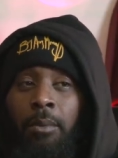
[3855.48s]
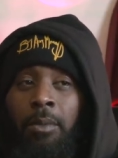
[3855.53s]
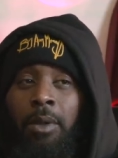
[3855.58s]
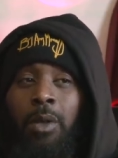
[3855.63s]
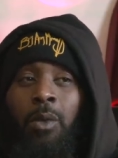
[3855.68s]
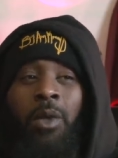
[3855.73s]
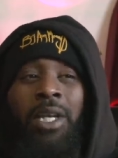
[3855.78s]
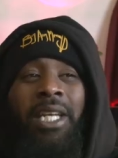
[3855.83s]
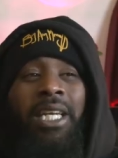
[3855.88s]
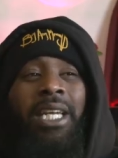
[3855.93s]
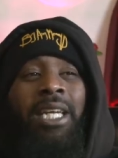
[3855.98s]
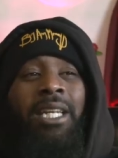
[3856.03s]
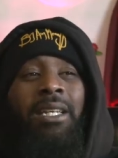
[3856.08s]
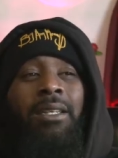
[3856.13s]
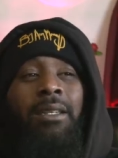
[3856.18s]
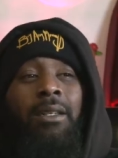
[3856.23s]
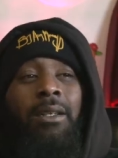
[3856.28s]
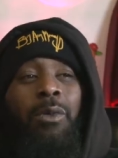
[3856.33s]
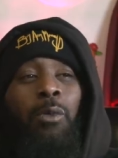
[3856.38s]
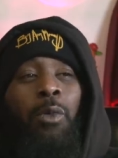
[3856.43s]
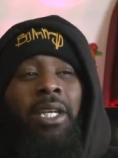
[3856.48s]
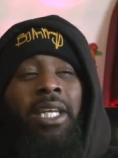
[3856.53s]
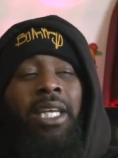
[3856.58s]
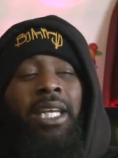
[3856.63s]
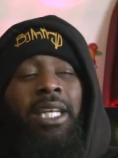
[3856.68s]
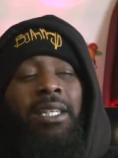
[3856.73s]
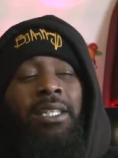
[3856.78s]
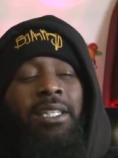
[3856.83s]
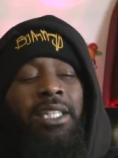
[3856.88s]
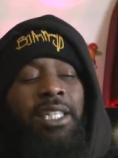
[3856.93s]
Bro, we getting we
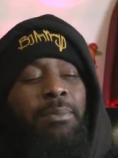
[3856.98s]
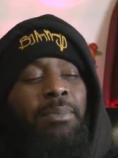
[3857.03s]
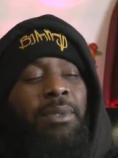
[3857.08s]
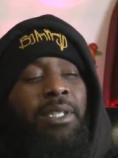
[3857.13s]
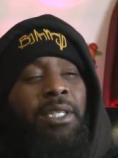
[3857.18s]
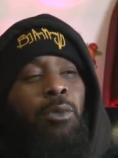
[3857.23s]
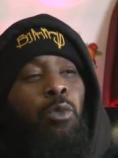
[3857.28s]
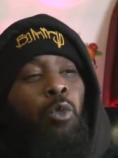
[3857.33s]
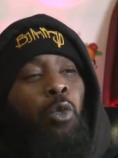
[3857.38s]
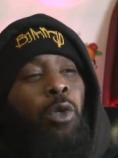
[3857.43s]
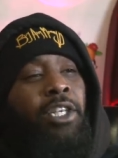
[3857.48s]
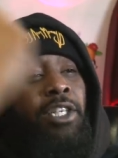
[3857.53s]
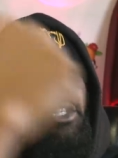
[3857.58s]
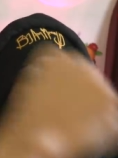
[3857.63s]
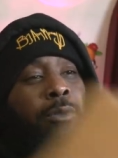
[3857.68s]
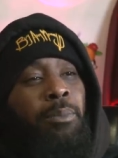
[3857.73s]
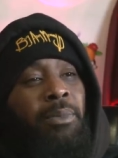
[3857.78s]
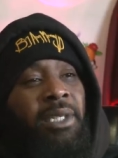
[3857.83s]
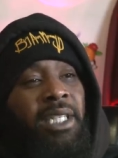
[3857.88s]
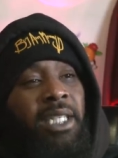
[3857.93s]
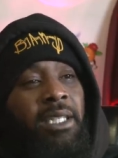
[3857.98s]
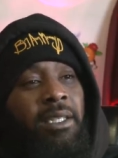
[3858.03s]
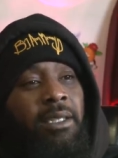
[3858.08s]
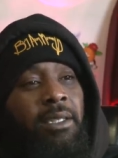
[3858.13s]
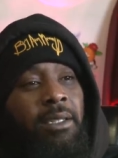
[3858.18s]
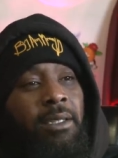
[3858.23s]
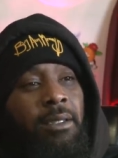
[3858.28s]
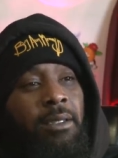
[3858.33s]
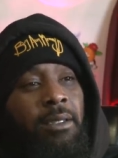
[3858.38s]
getting deeper than well meat.